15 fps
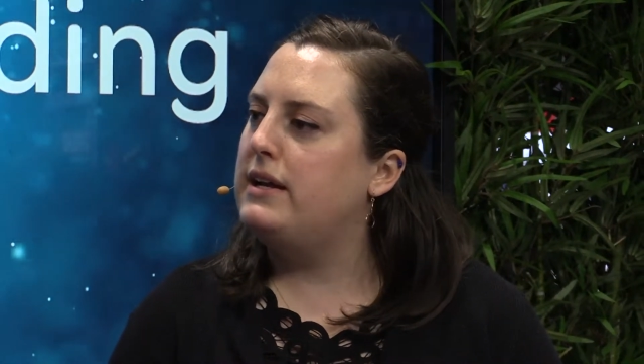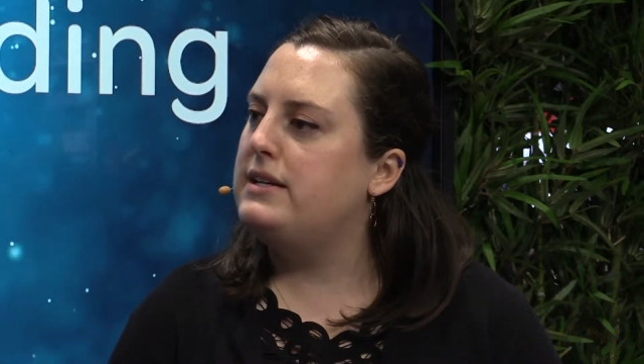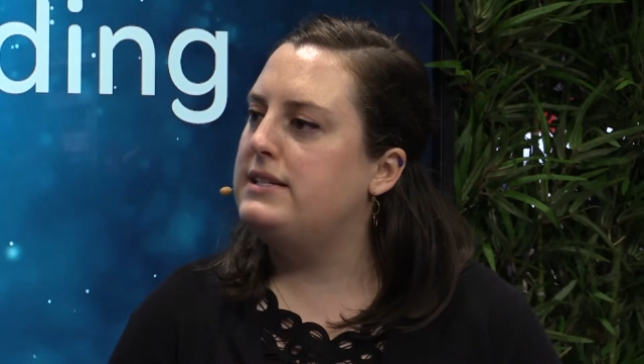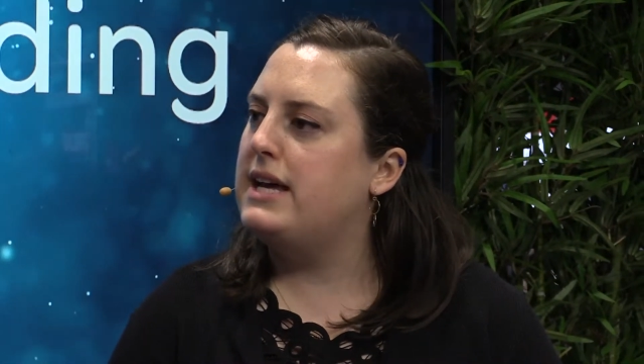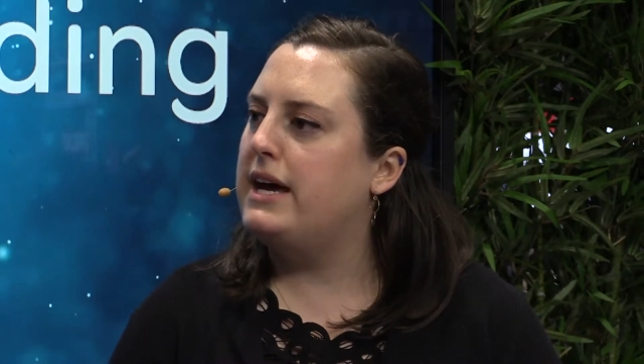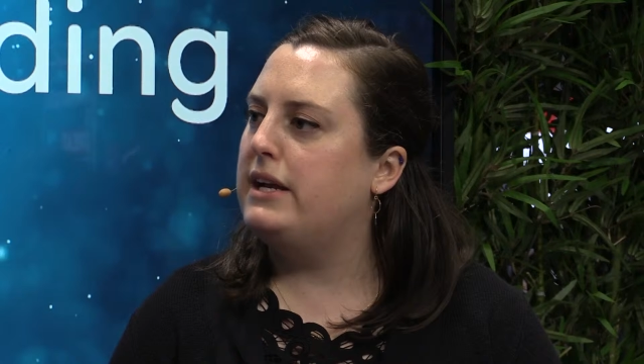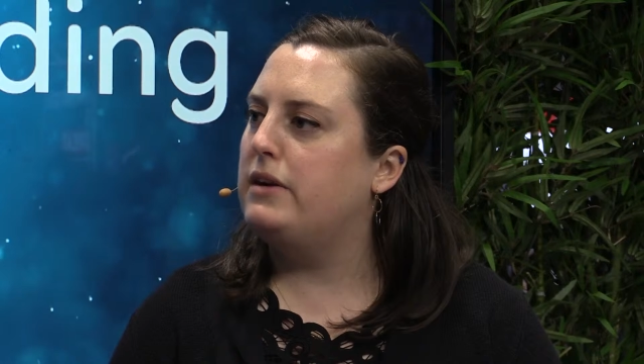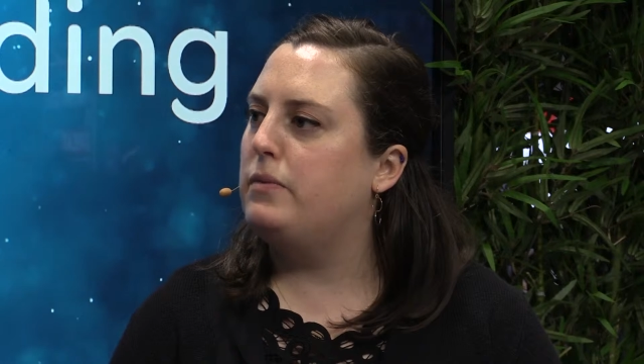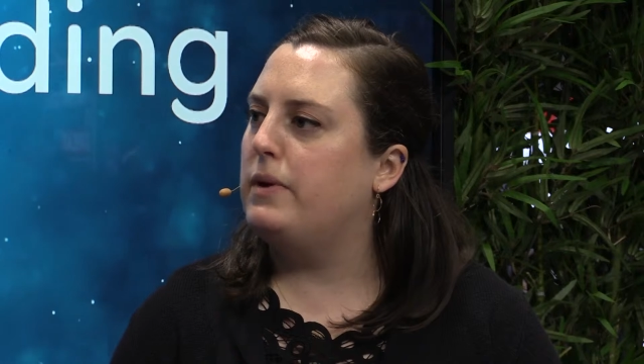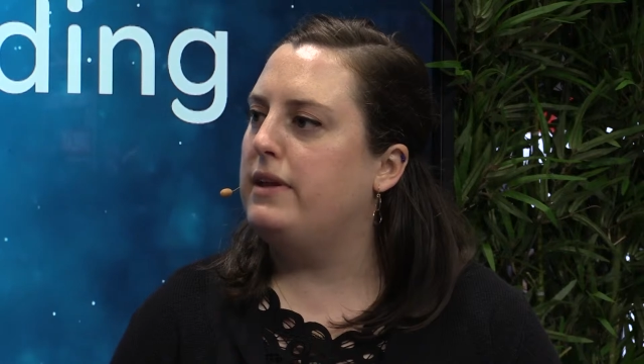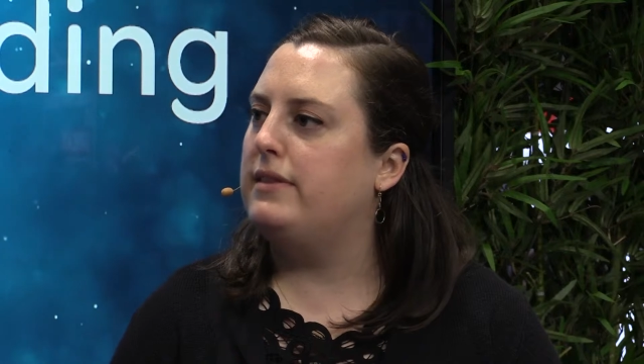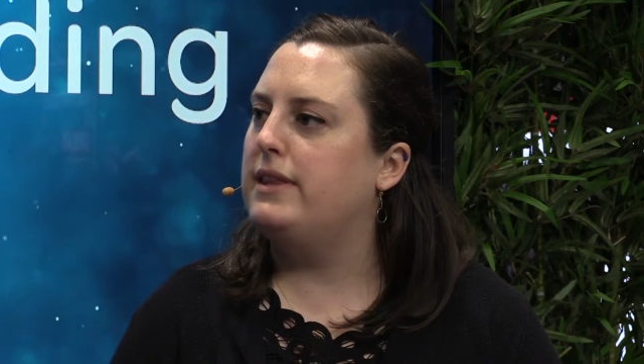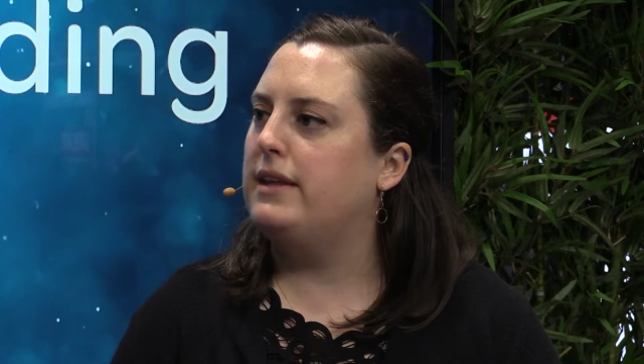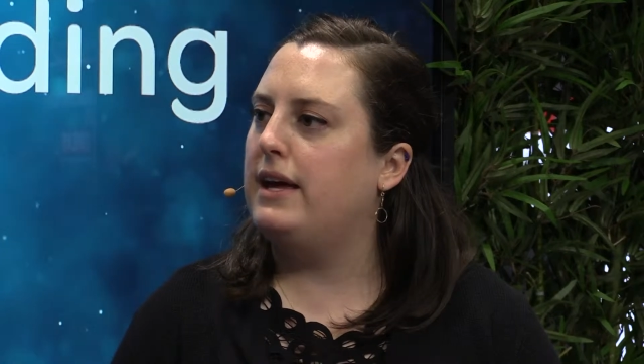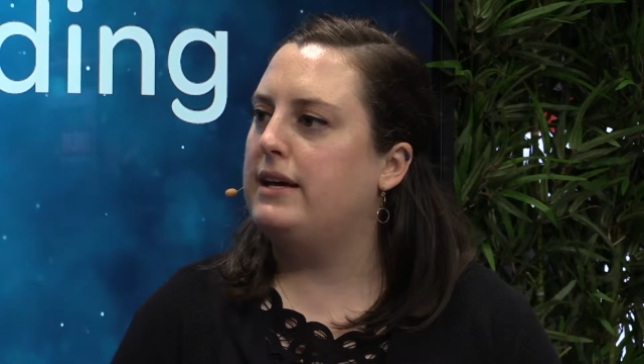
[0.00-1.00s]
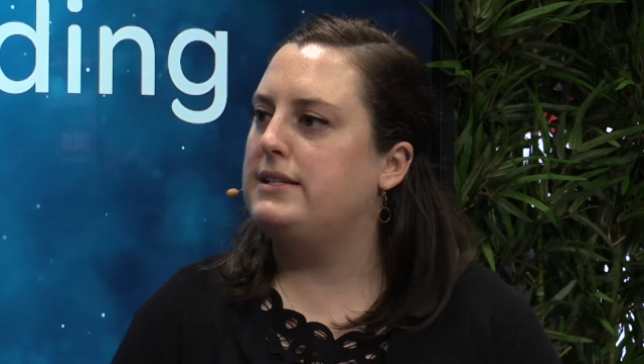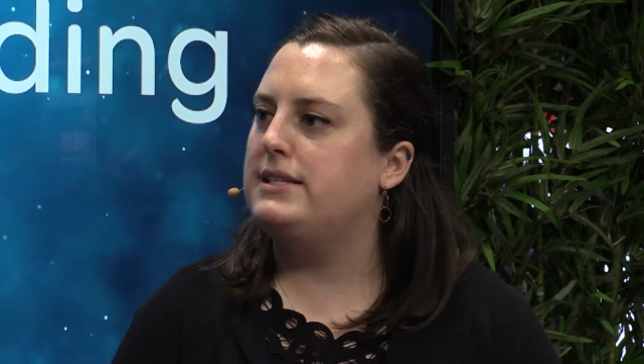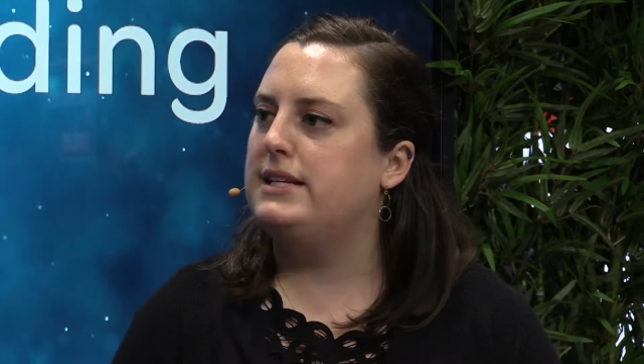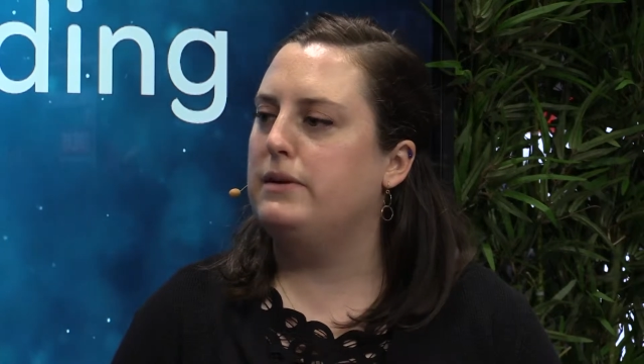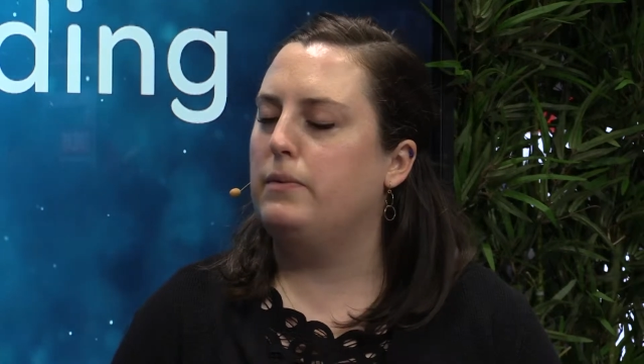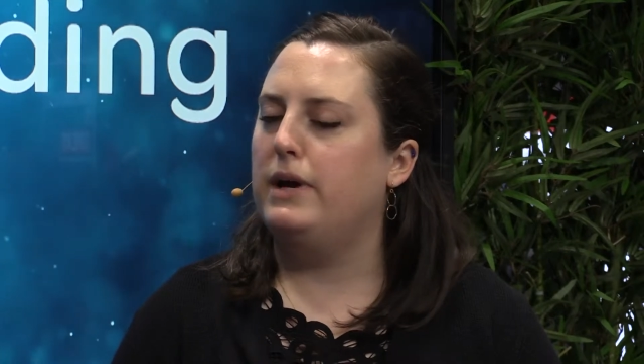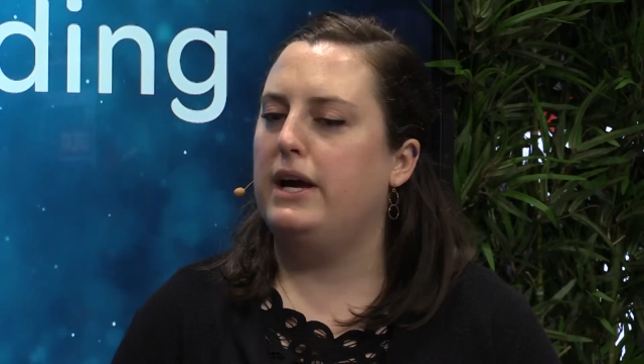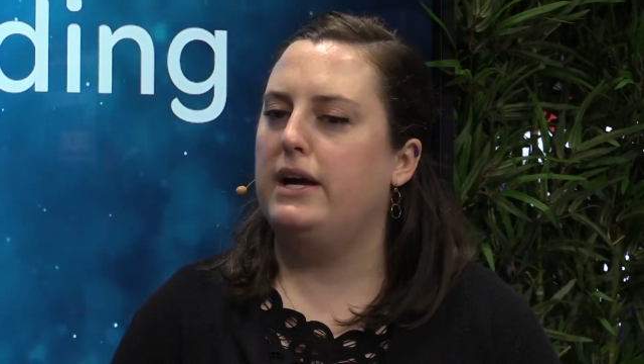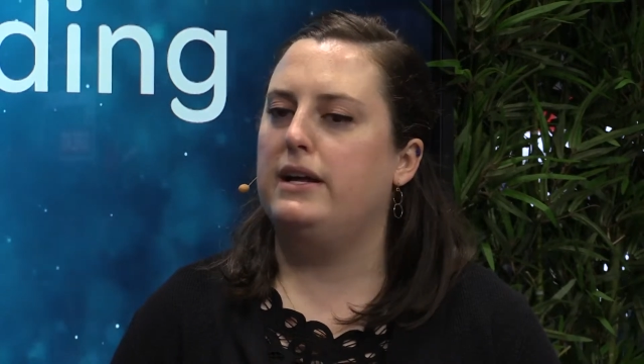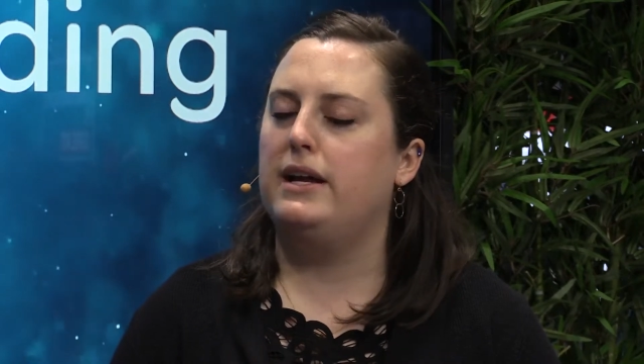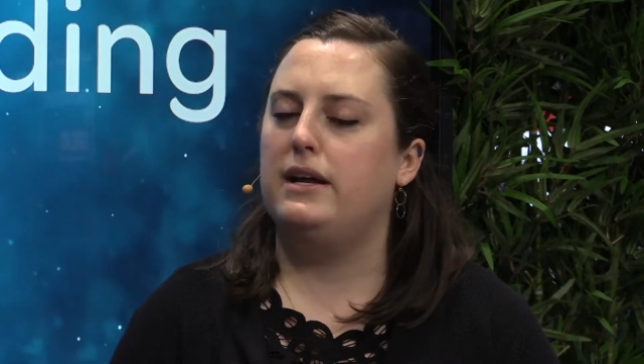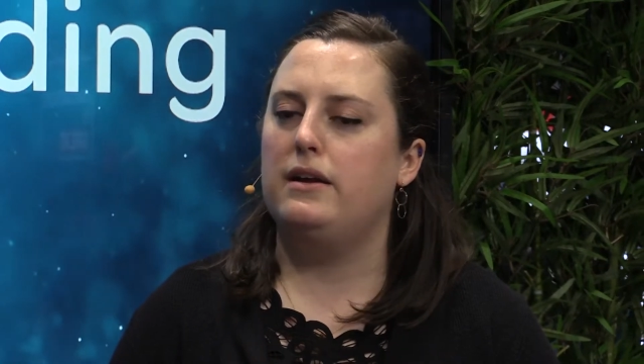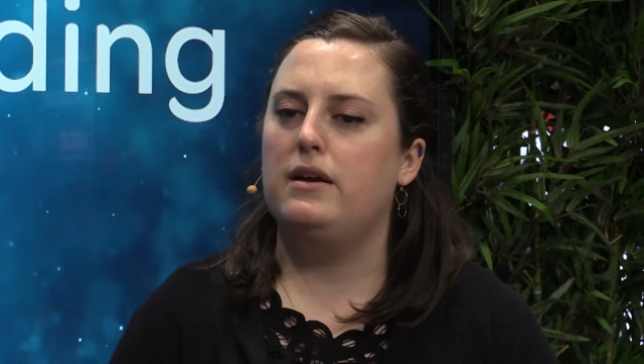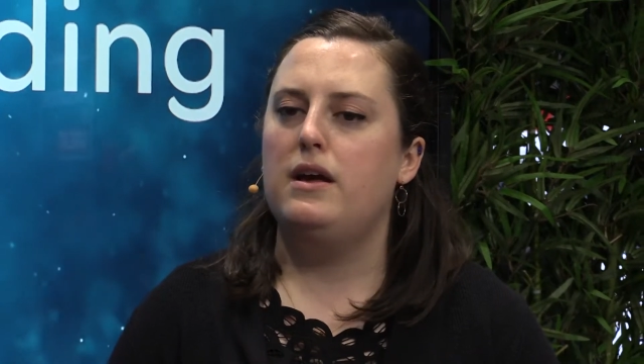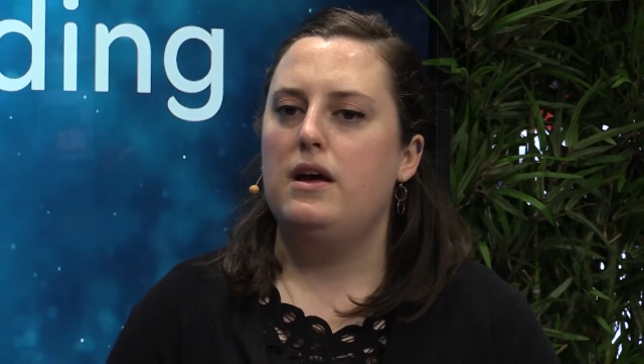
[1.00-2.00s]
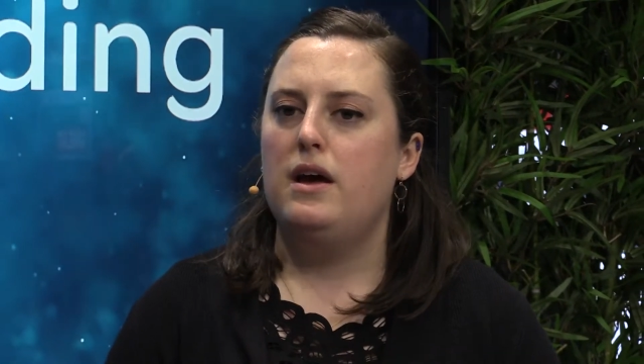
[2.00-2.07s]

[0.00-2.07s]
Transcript: is headed with SD-WAN and